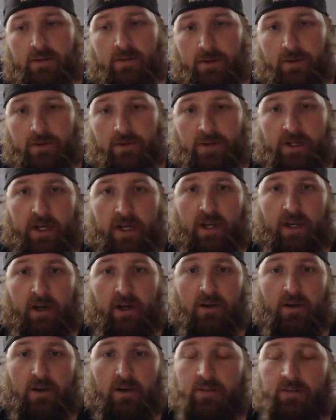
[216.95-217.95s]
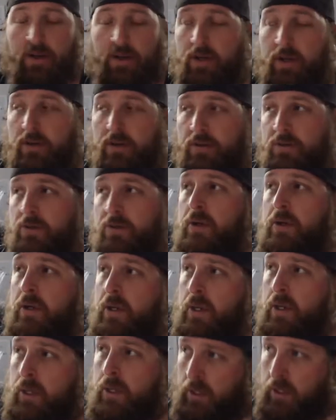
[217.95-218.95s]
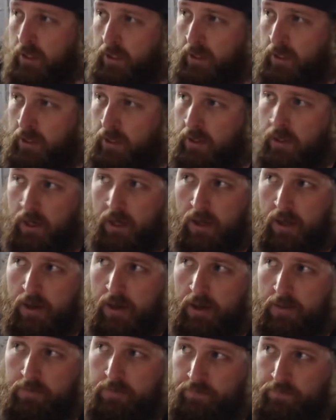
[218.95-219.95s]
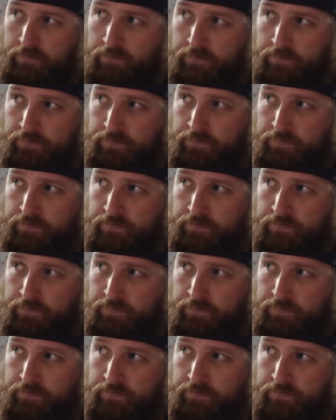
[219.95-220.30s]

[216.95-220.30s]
do check out our videos. Um,